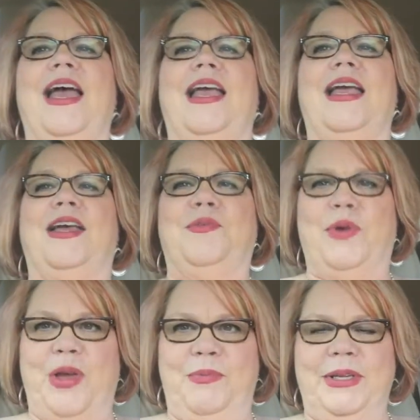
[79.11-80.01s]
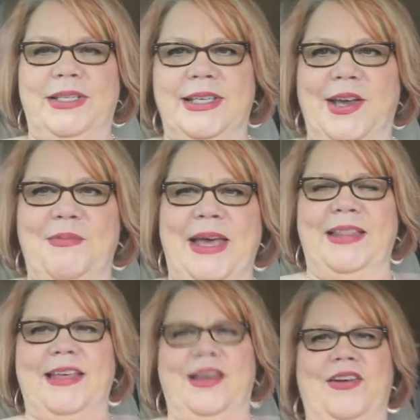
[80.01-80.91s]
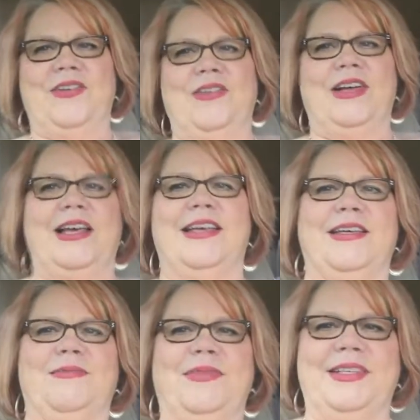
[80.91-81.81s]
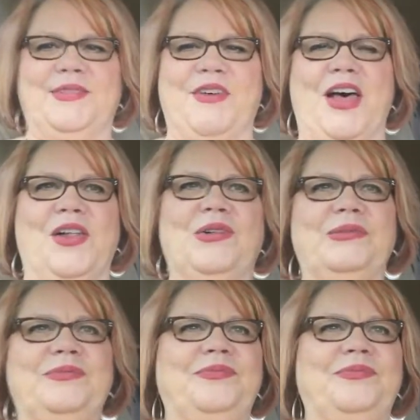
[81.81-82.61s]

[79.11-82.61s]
And we're hoping to go back there um, this fall.